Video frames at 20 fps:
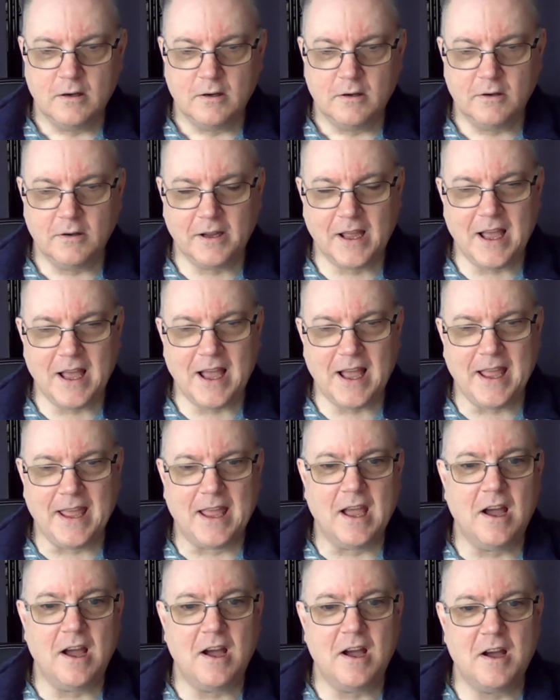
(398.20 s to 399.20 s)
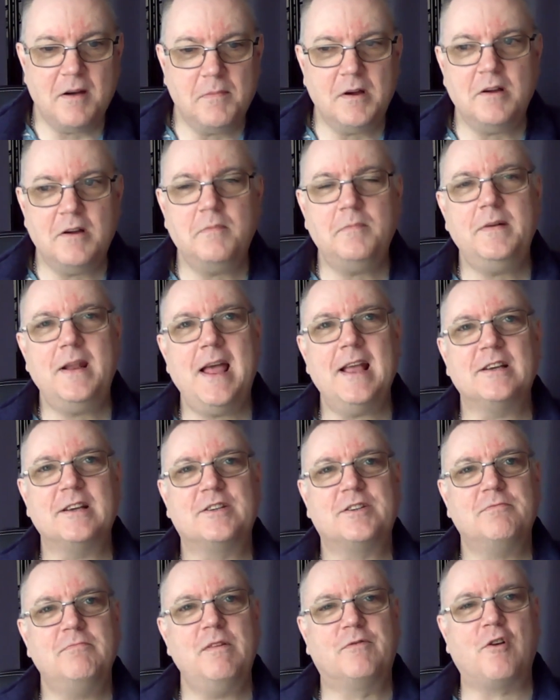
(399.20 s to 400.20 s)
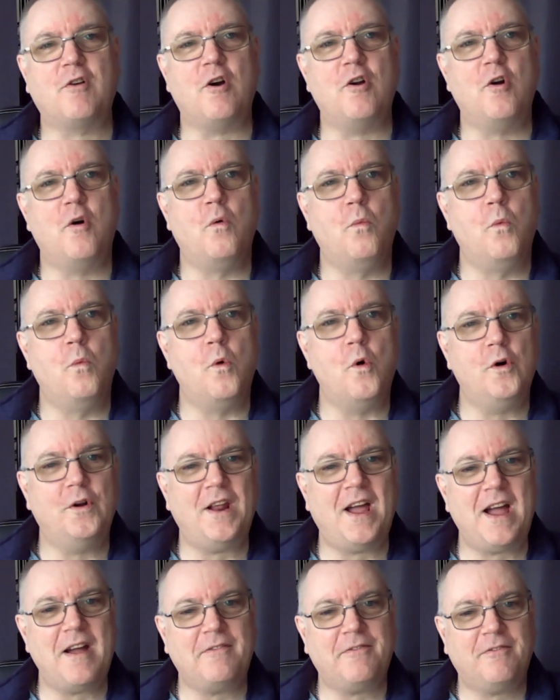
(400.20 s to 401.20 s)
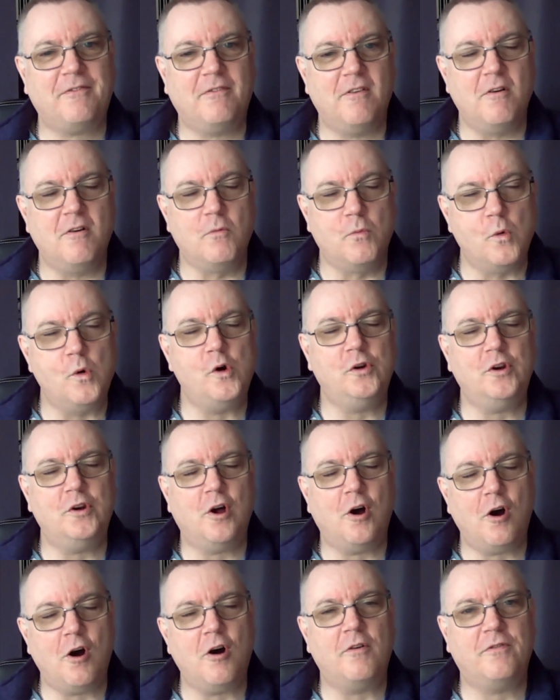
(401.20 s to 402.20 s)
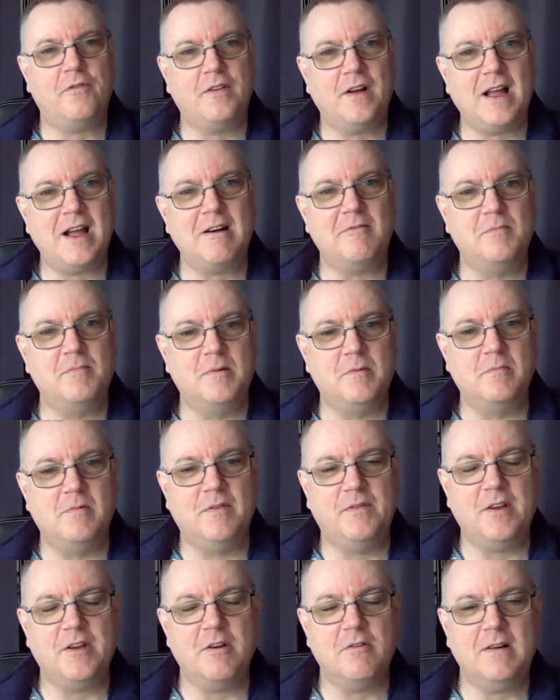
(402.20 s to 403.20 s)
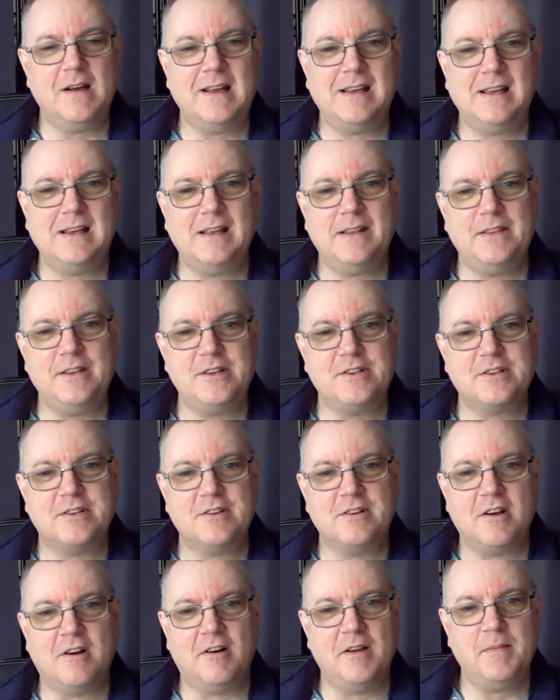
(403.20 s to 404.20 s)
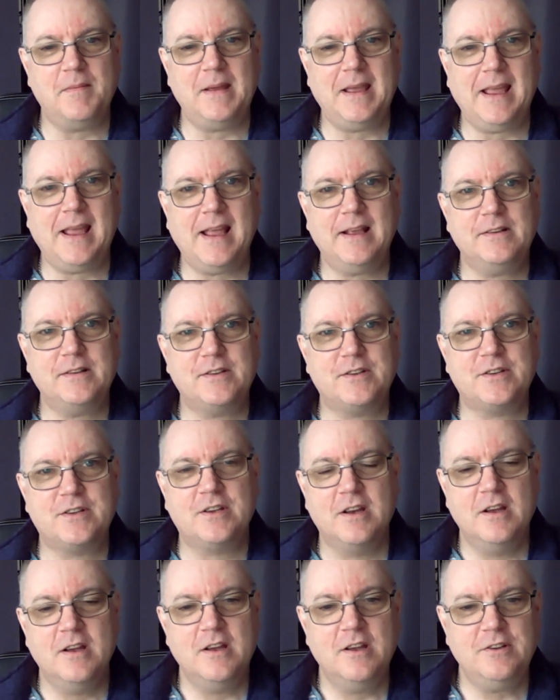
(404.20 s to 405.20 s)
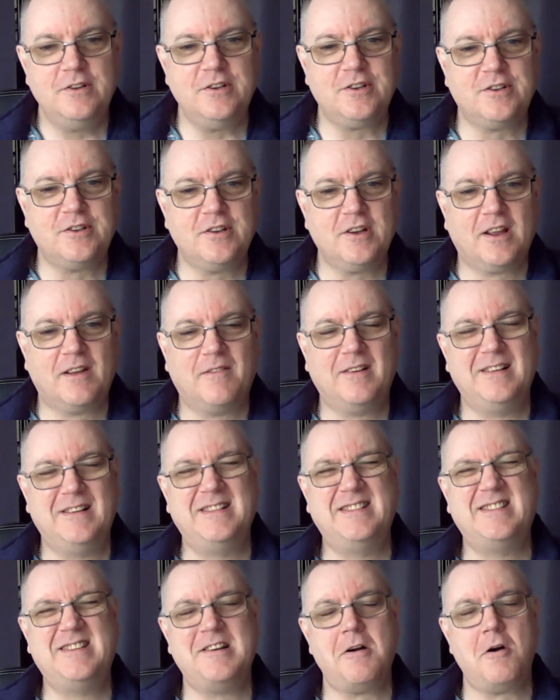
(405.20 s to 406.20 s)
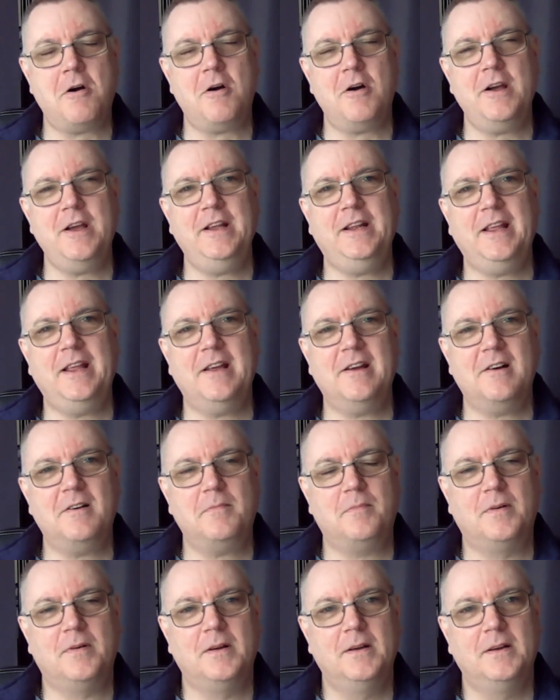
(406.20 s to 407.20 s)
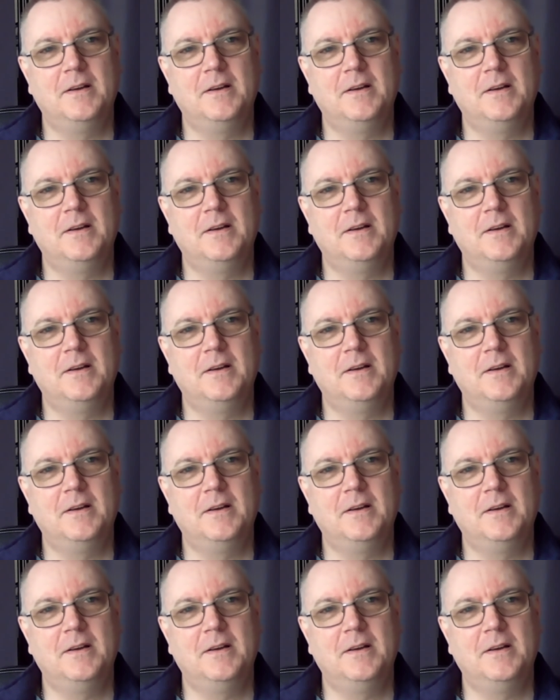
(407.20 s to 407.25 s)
Okay, up next, we've got a one-off album review. This time, it's just to tidy up